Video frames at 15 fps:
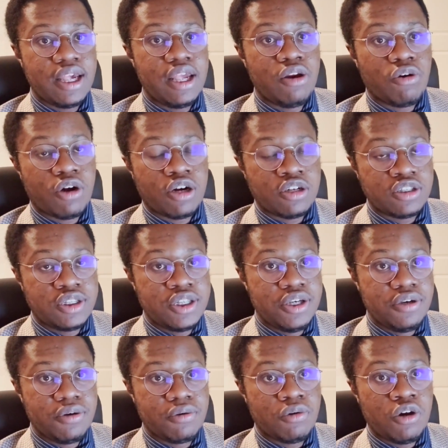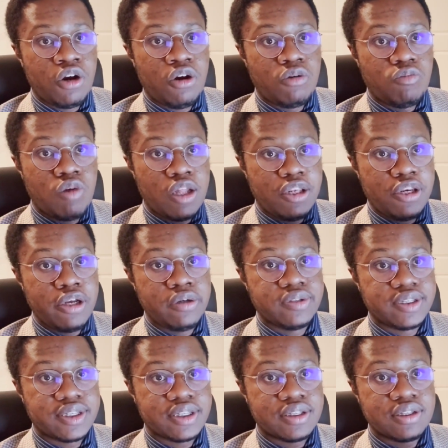in order to
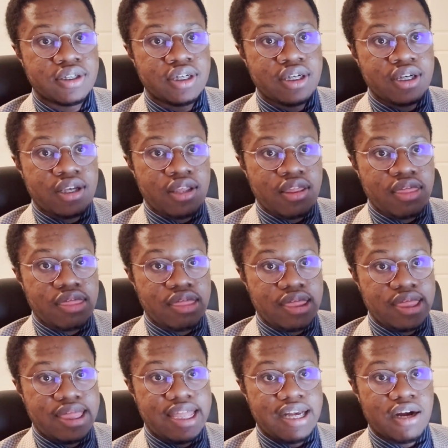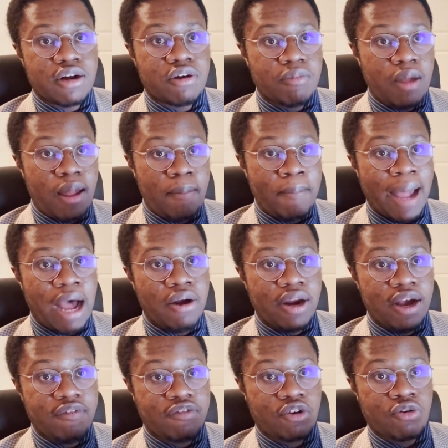reduce the
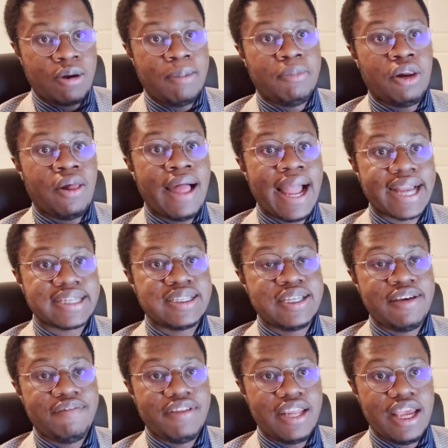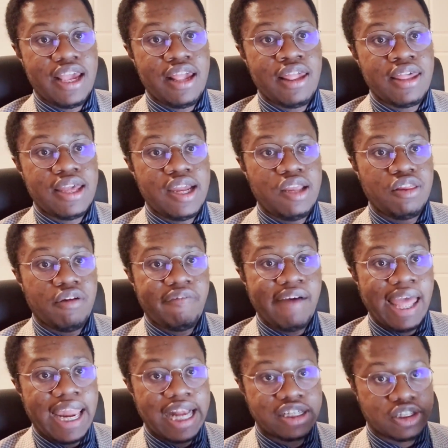amount of criminal activity in the
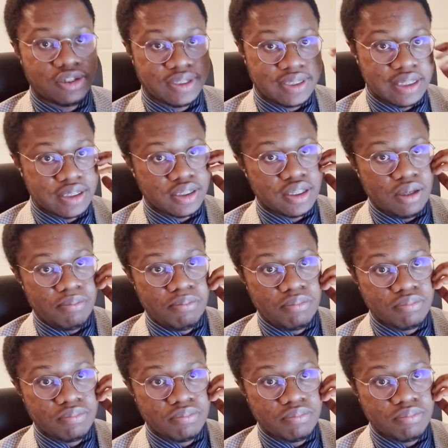financial system.